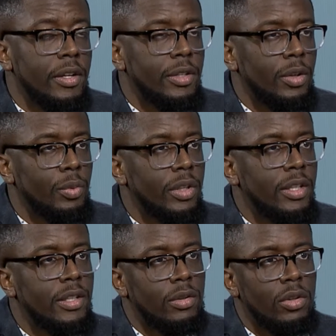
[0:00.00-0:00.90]
So
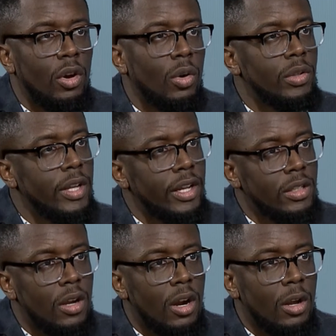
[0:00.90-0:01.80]
really, it's the whole tech
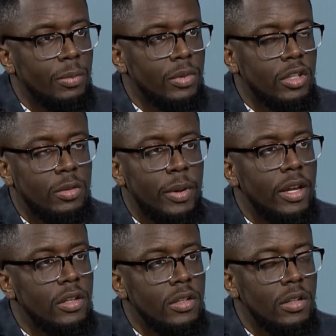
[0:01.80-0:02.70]
startup
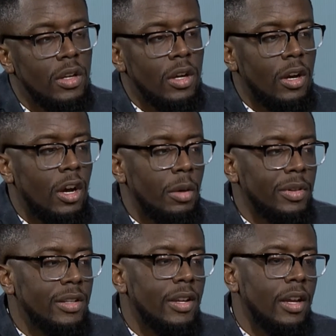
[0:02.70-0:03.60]
space.
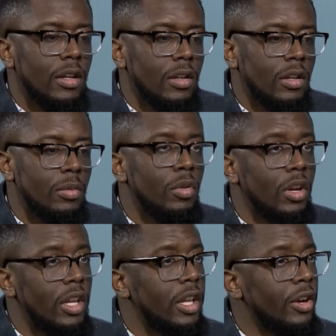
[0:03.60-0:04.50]
And the tech
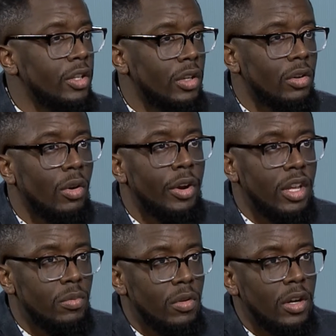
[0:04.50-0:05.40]
community here is a growing
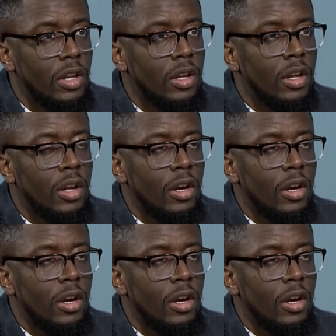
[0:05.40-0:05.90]
community.